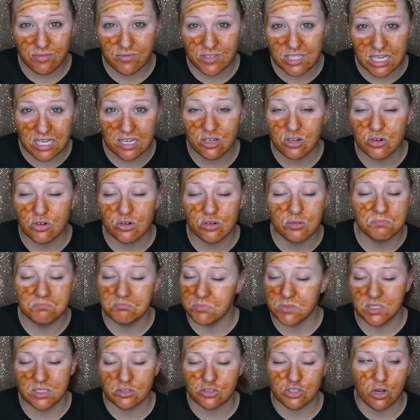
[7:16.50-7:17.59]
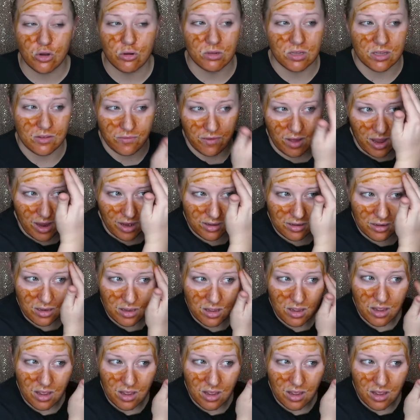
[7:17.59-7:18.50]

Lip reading: tingle, you're totally fine.